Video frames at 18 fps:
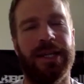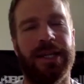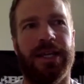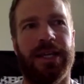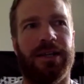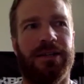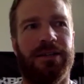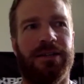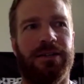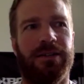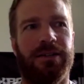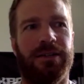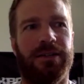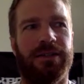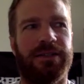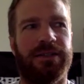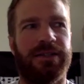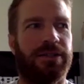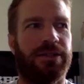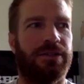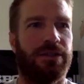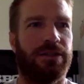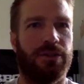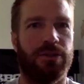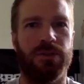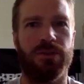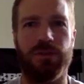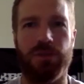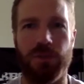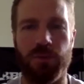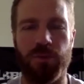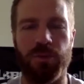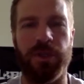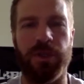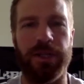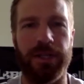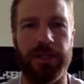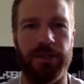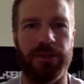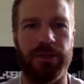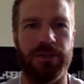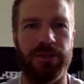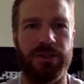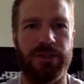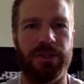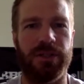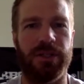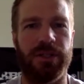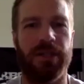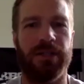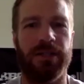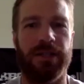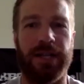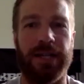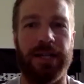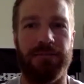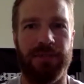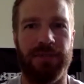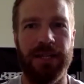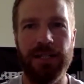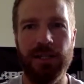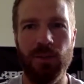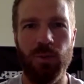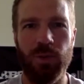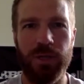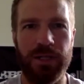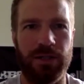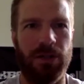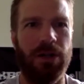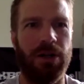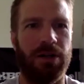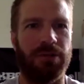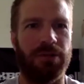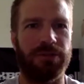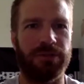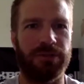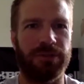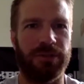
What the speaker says: And it's telling those players, hey, take a week off,